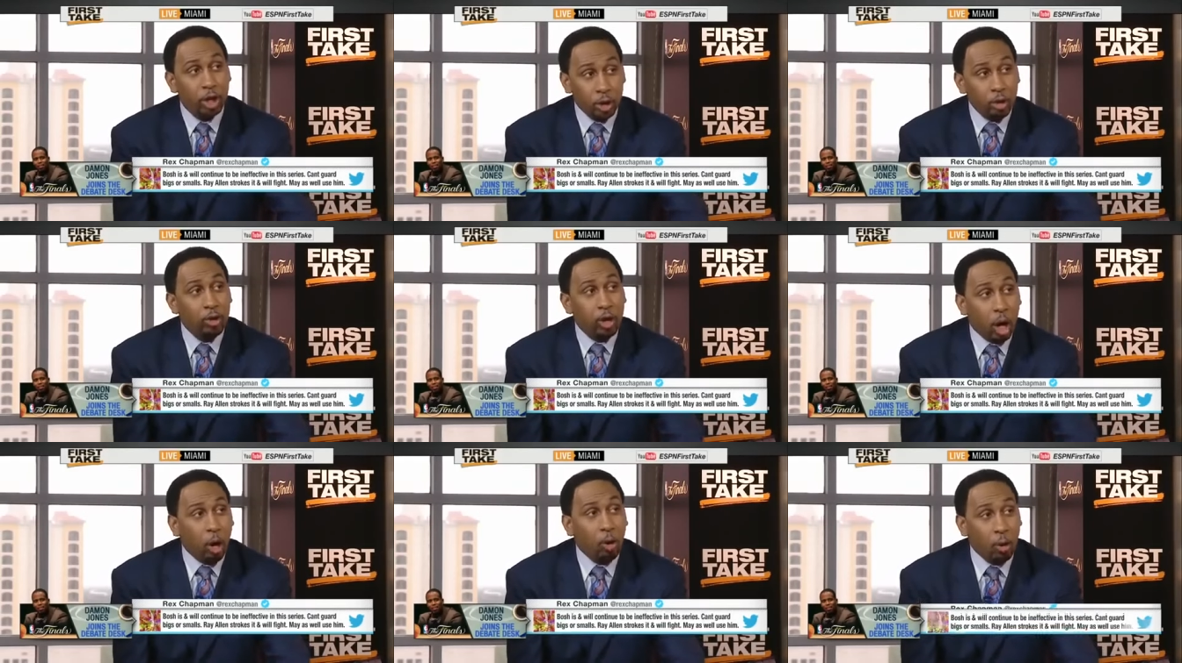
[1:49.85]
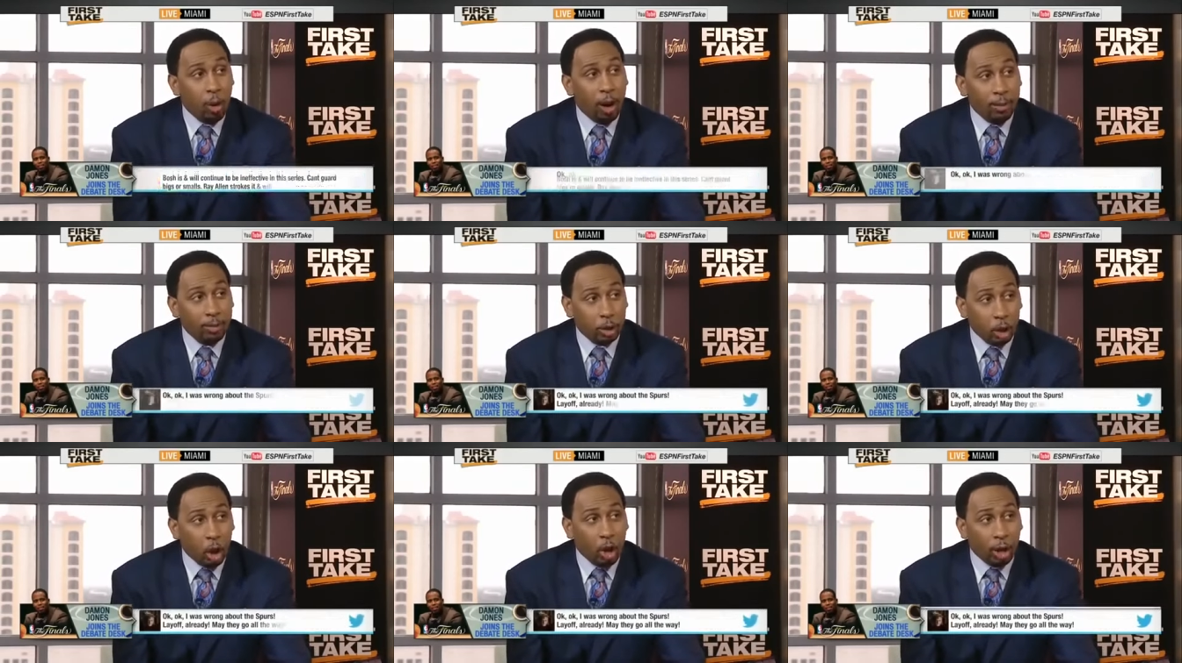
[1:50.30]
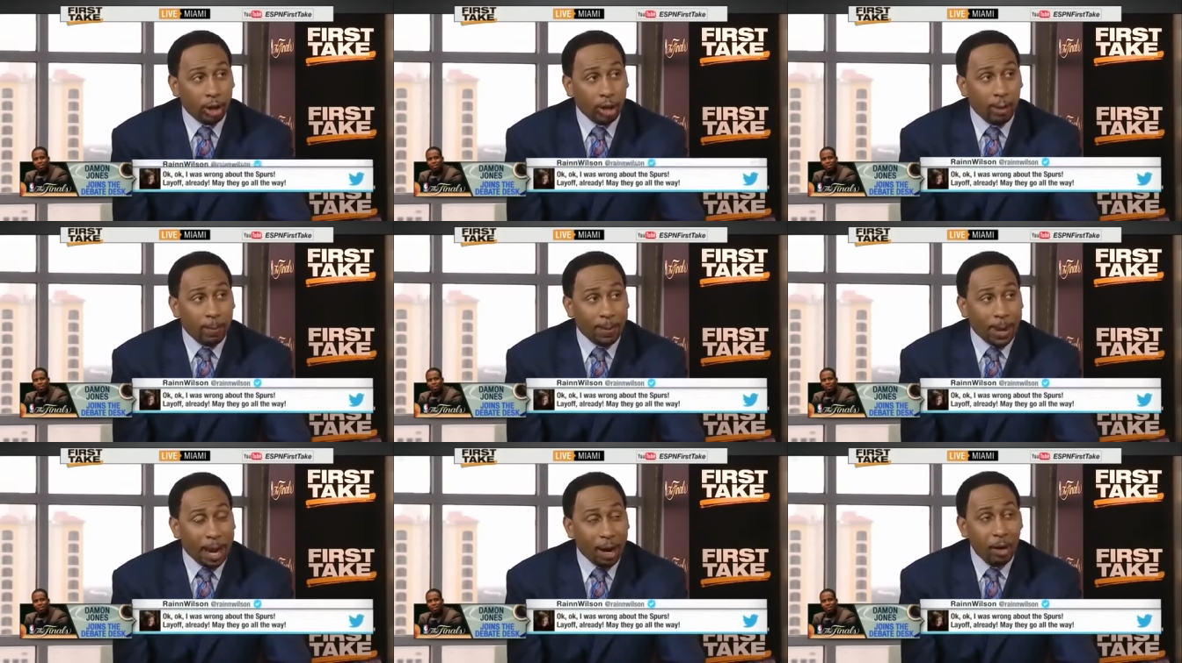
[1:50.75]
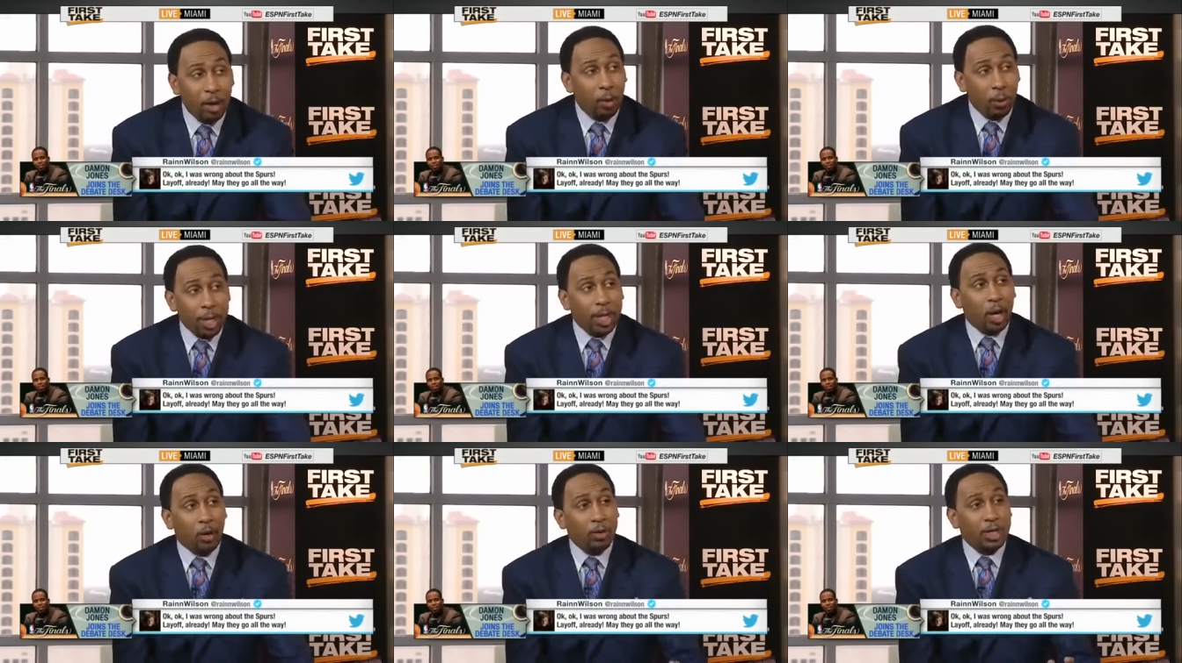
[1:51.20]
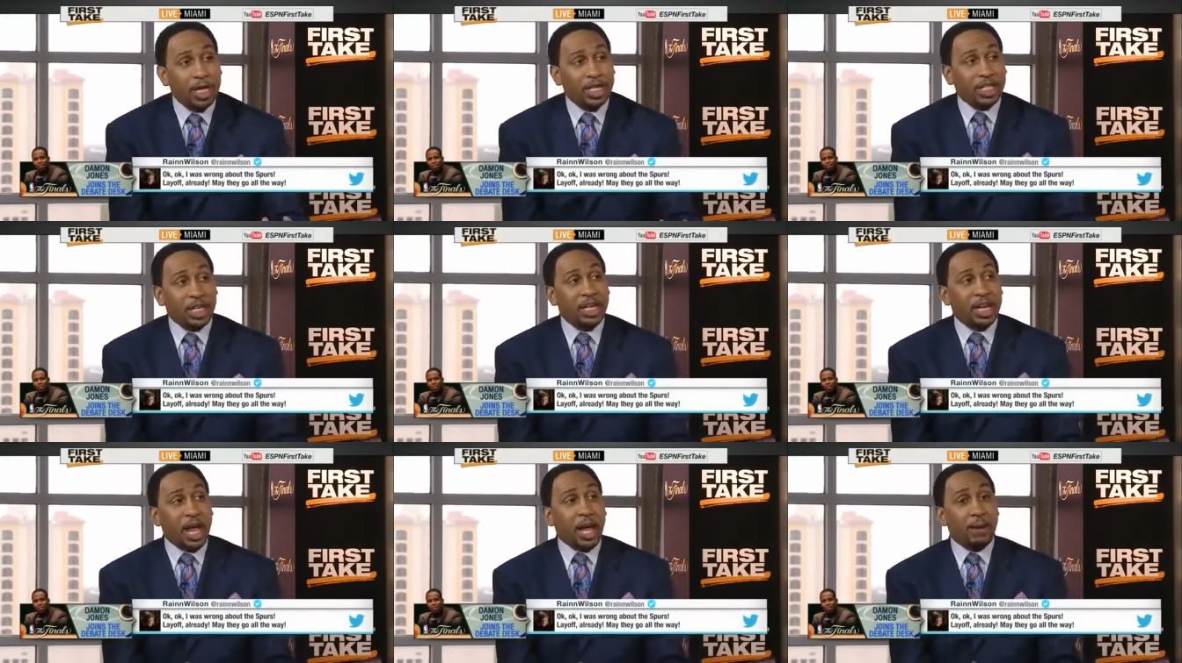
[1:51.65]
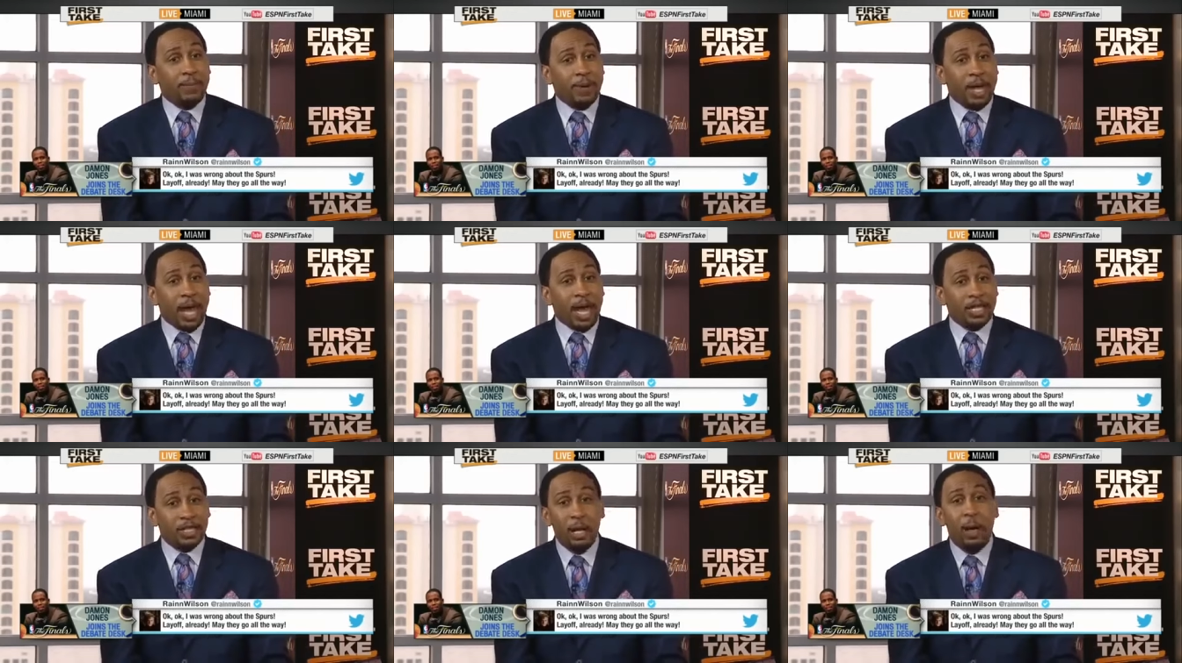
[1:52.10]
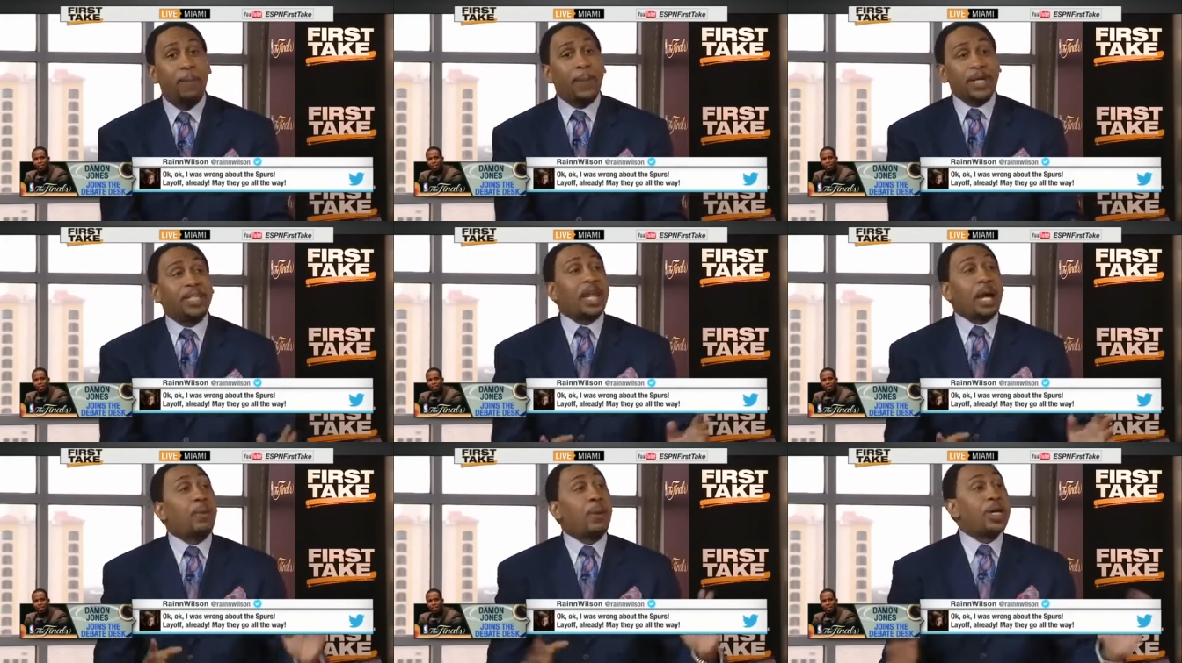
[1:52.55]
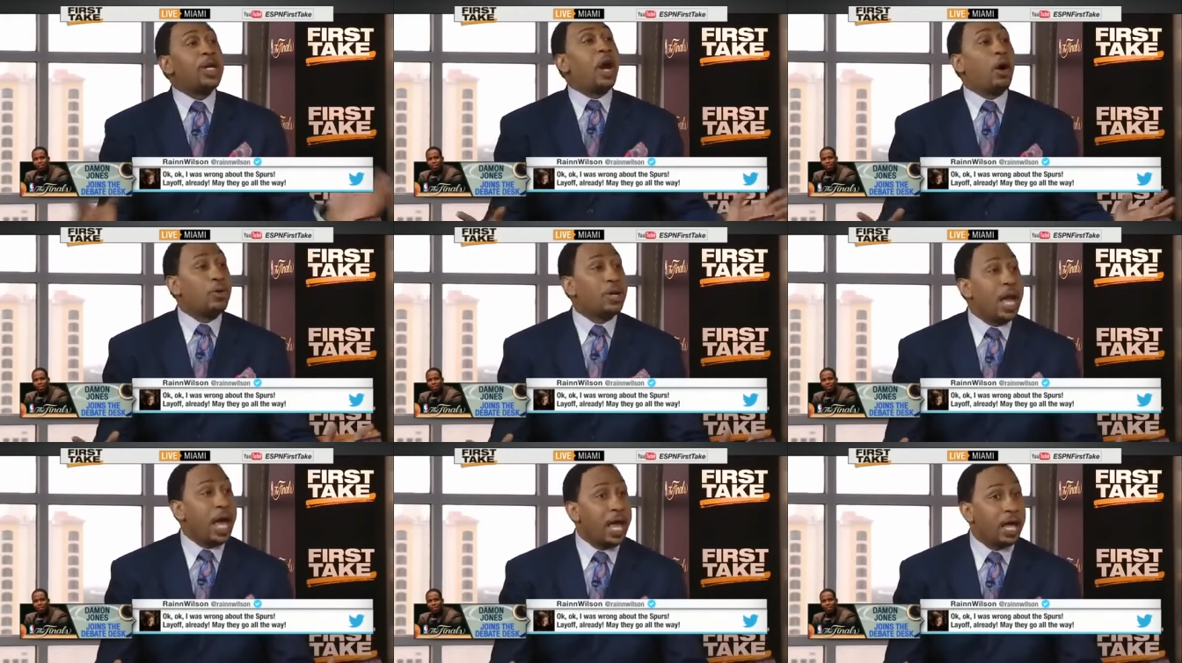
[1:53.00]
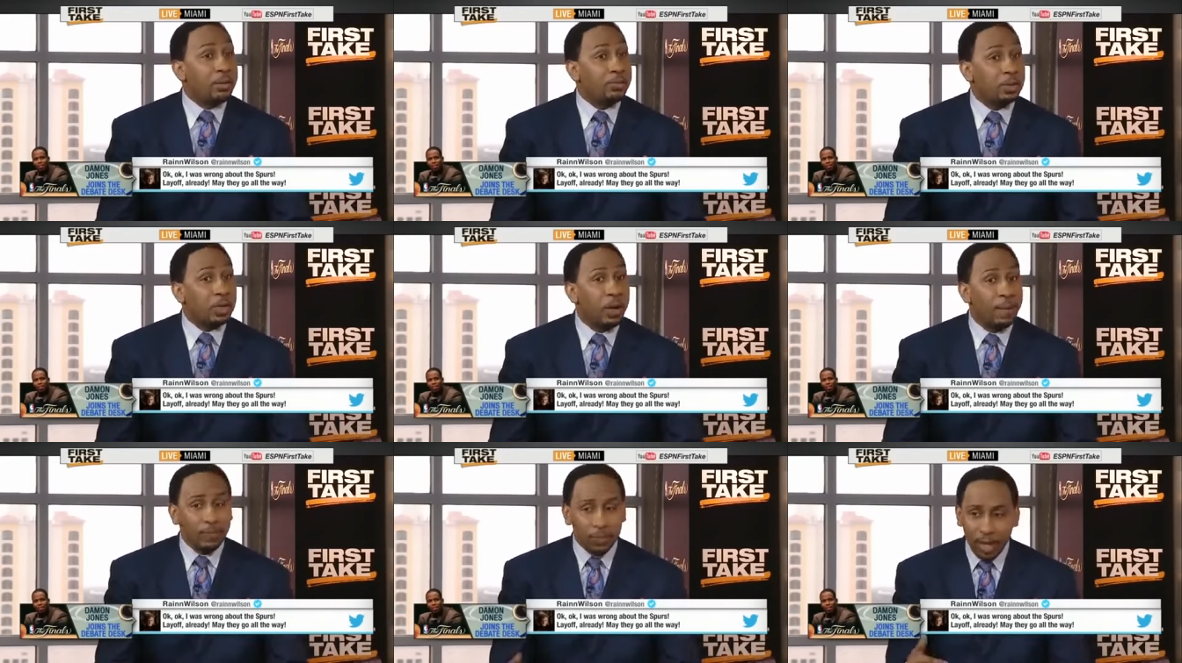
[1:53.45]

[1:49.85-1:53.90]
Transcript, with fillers: You know who I'm talking about. We don't need to name names, but they were no names.